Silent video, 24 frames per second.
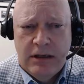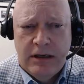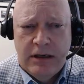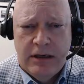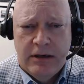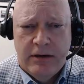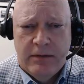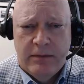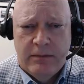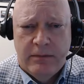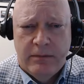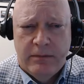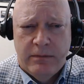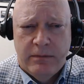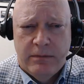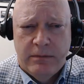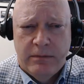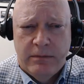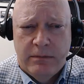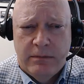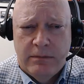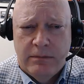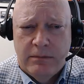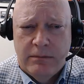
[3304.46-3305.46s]
a
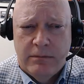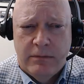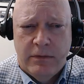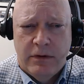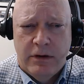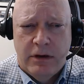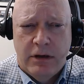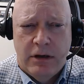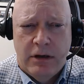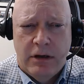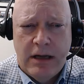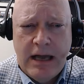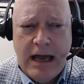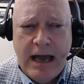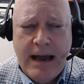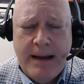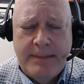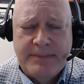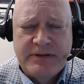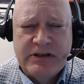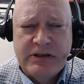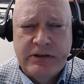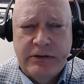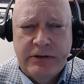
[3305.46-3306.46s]

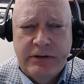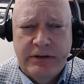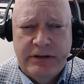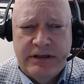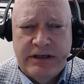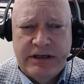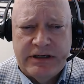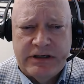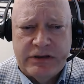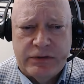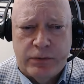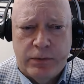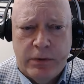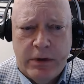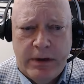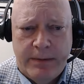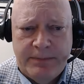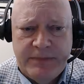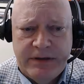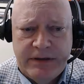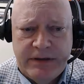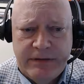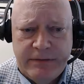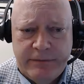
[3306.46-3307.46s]
absolutely
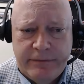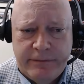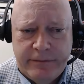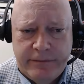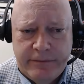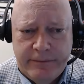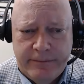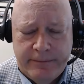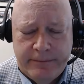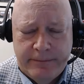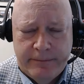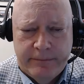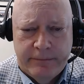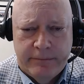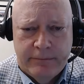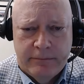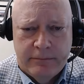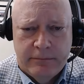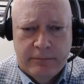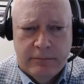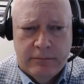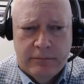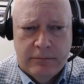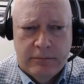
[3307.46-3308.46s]
disruptive
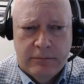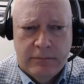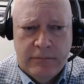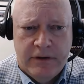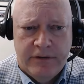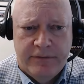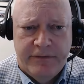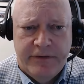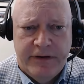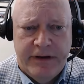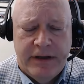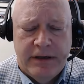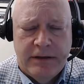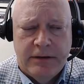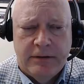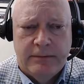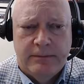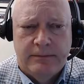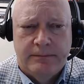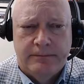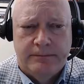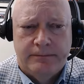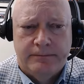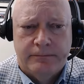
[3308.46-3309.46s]
event.
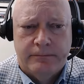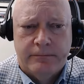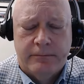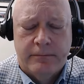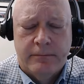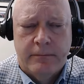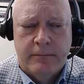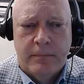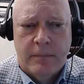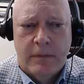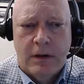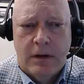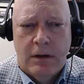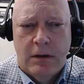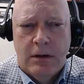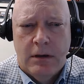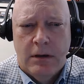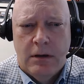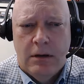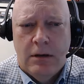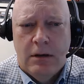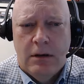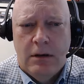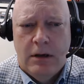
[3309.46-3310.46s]
Hmm.
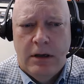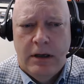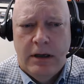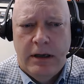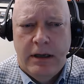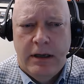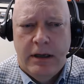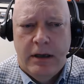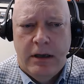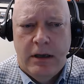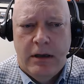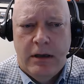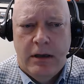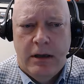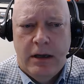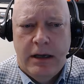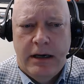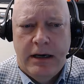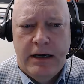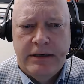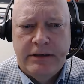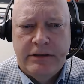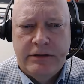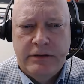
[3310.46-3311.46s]

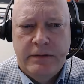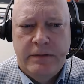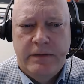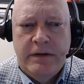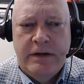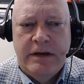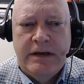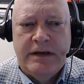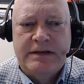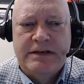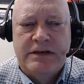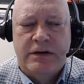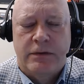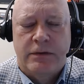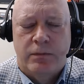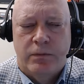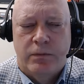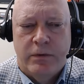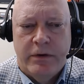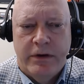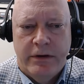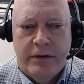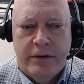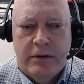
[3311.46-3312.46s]
And I do think it's a
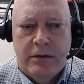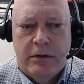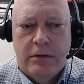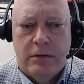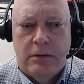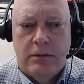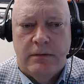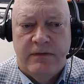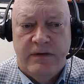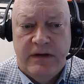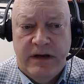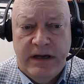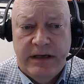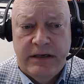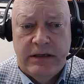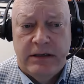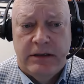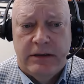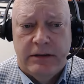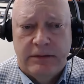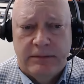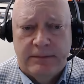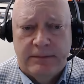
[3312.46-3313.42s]
real finding.